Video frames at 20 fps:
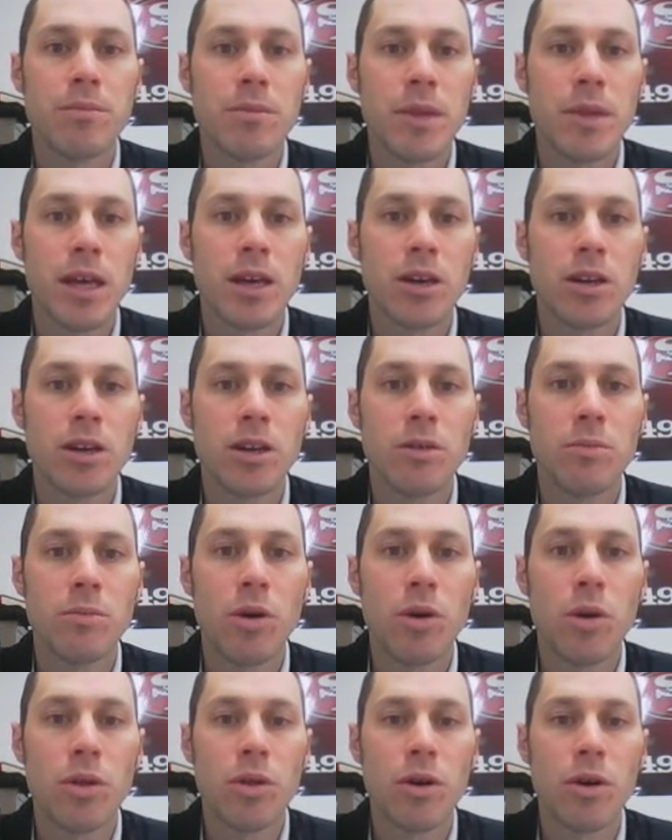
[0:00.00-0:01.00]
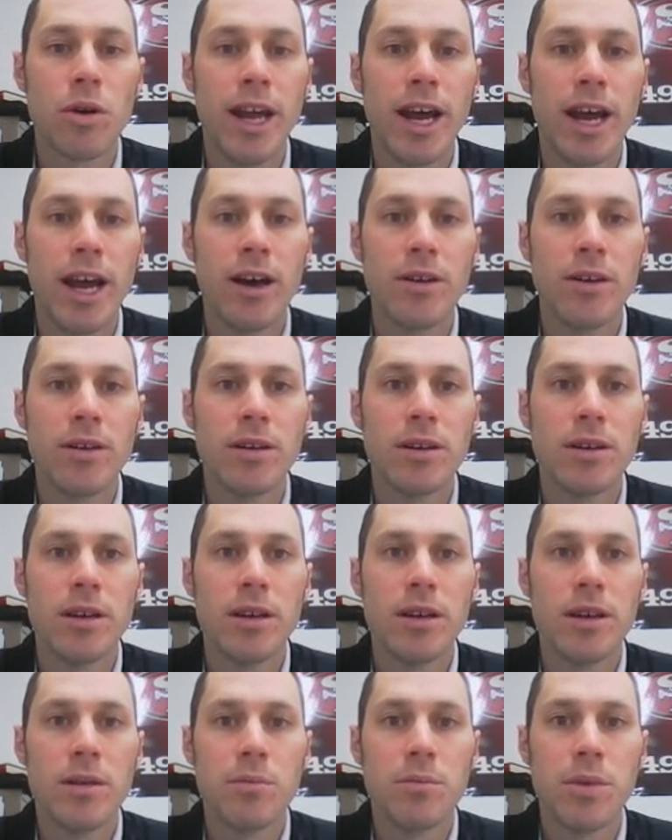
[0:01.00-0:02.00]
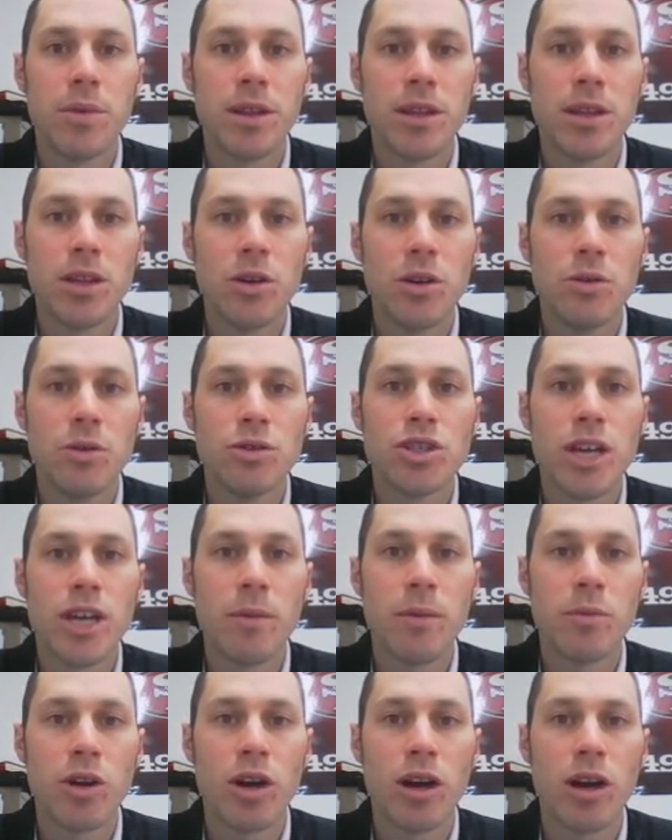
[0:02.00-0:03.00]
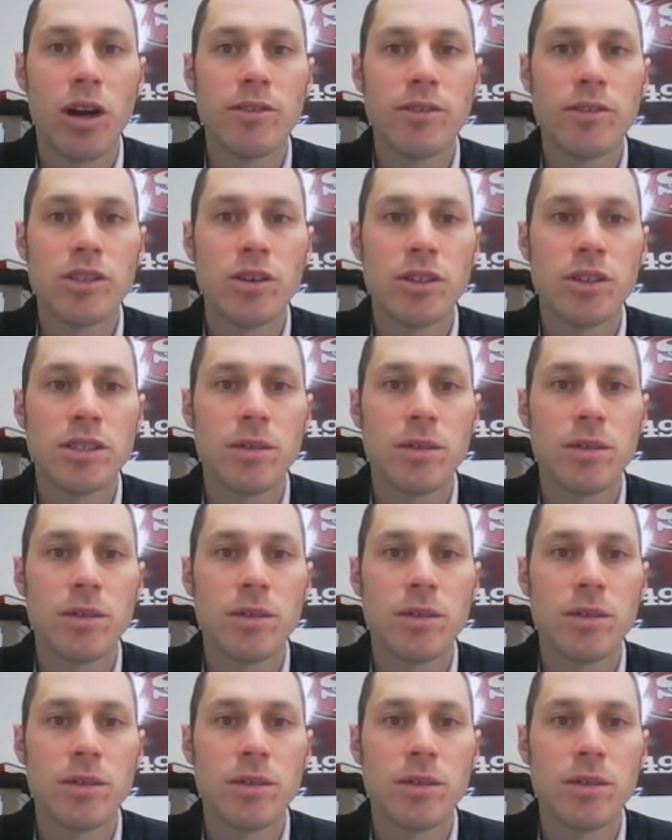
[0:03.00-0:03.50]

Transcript: They could both go down, but the U-shaped curve is known